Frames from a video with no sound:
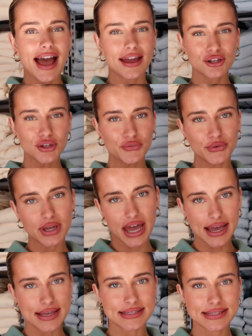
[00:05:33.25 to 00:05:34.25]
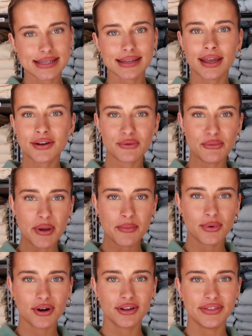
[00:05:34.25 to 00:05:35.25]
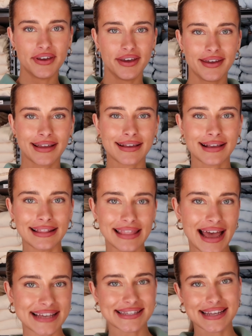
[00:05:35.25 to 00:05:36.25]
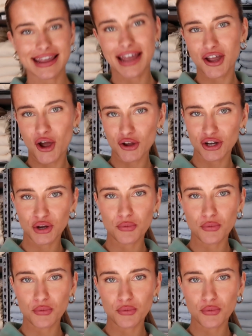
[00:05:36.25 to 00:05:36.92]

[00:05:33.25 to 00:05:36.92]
I don't know if you guys can remember the classic iconic